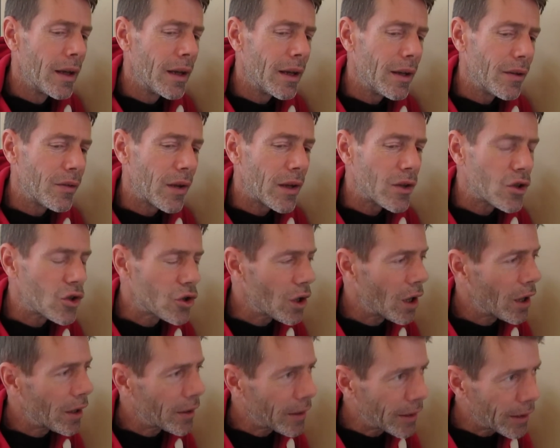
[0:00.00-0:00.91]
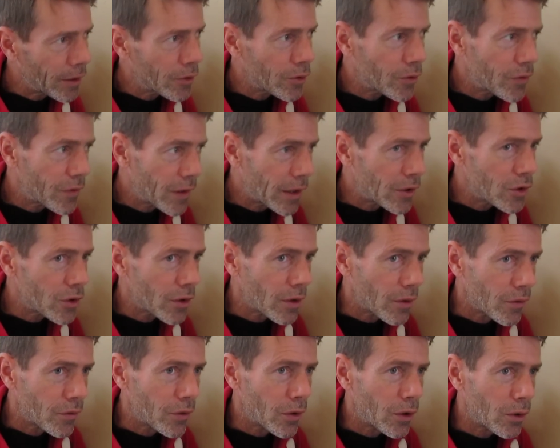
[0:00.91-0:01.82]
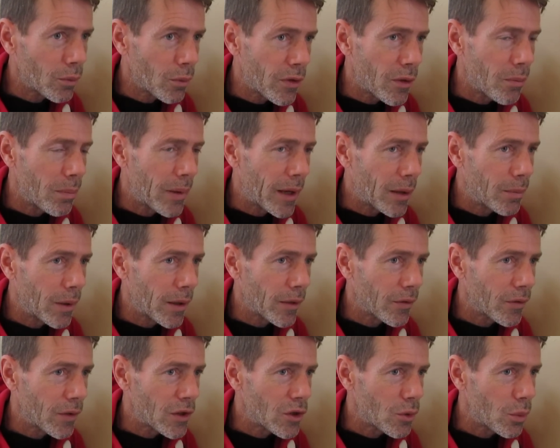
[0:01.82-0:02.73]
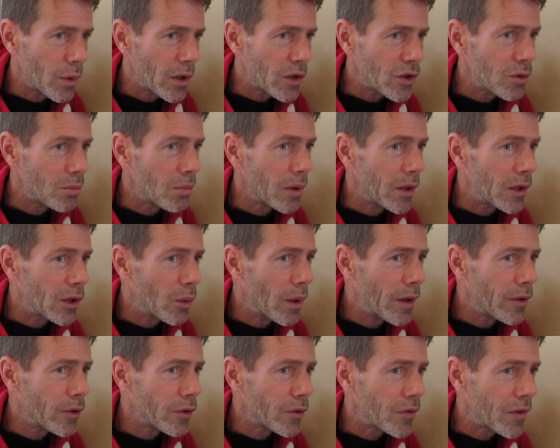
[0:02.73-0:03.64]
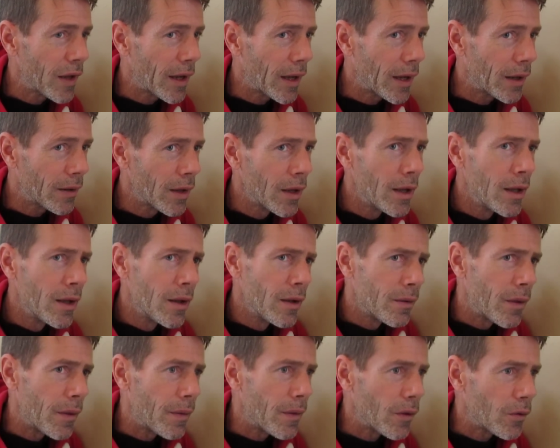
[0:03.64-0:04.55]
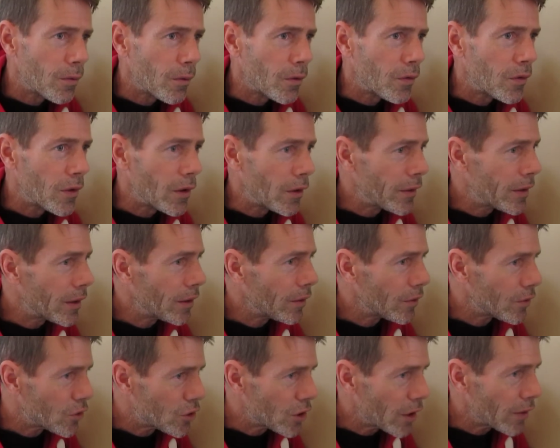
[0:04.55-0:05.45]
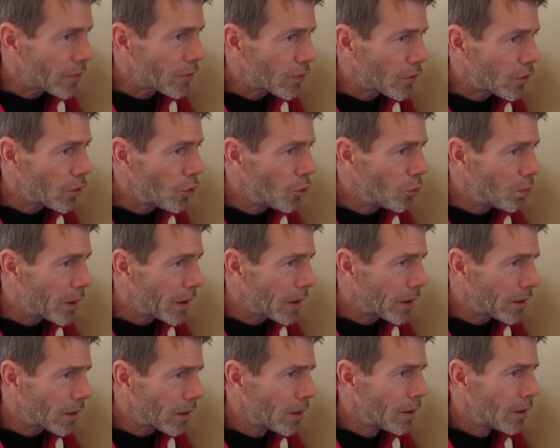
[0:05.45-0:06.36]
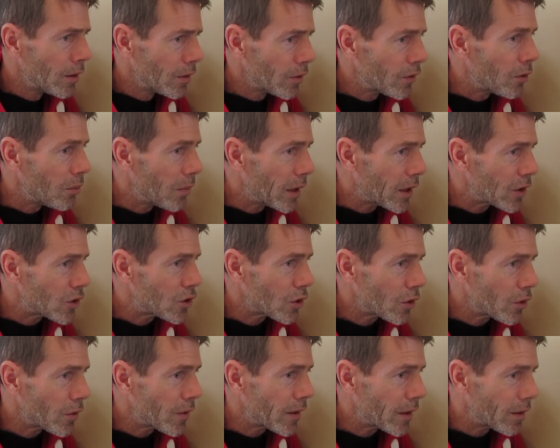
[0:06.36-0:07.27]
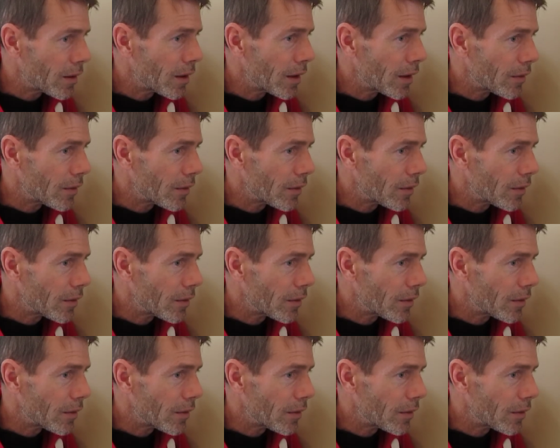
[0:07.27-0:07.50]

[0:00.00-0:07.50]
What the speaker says: he said, Sean, I understand your concern with the bedbug situation, but you understand that this facility is just too big to make sure that